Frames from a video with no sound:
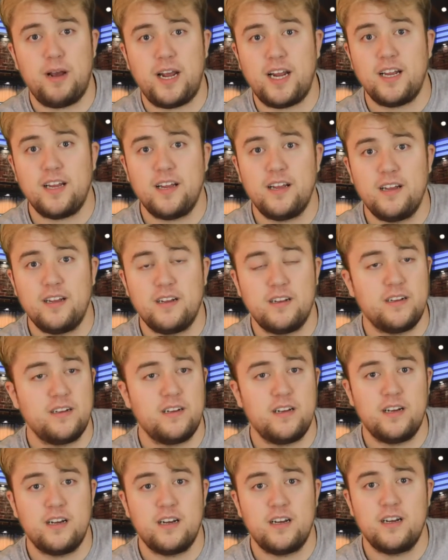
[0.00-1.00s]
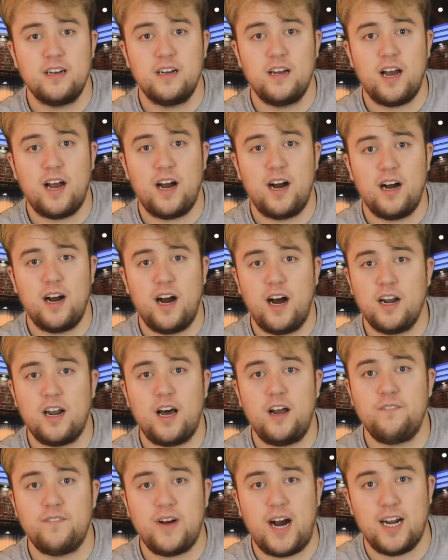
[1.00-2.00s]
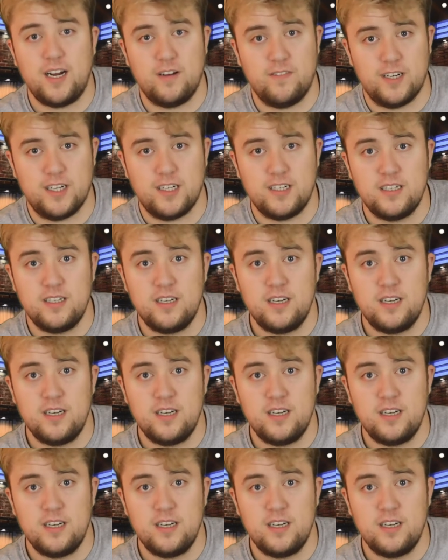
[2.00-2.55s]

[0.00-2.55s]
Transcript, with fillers: make a life out of it.